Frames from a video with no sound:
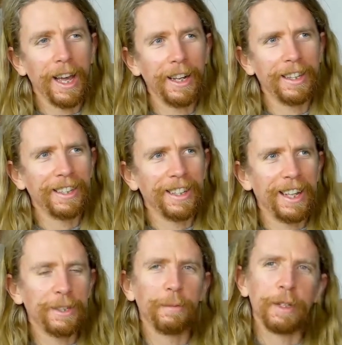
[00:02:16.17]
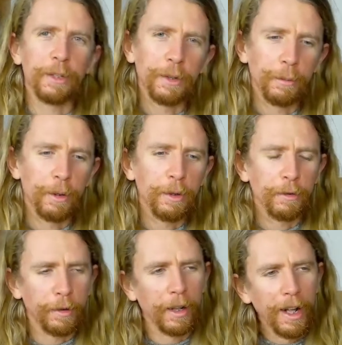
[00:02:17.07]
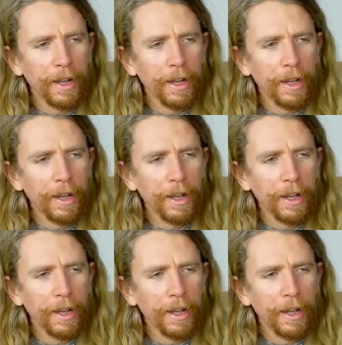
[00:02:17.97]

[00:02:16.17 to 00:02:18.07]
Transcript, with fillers: And I think that that's something so beautiful.